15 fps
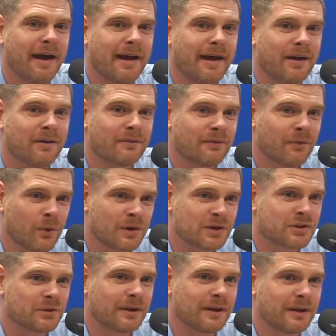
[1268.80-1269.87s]

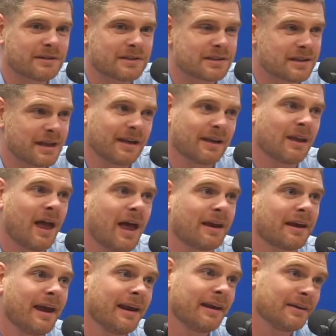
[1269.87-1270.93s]
unfortunately sustained a lot of
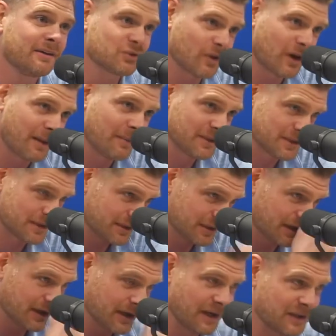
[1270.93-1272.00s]
head traumas and
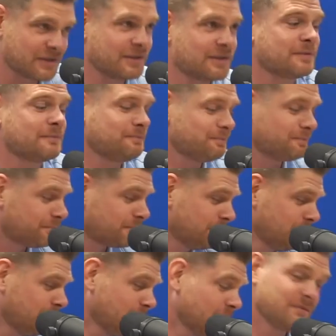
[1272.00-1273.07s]
concussions.
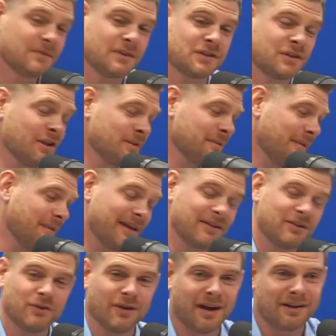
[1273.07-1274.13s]
Excuse me, man.
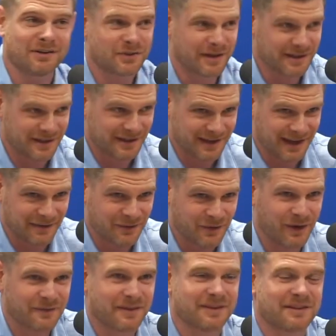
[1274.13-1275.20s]
Do not drink decaf
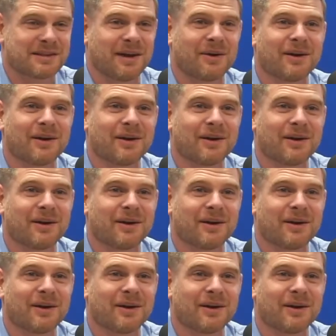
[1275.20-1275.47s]
coffee at this hour.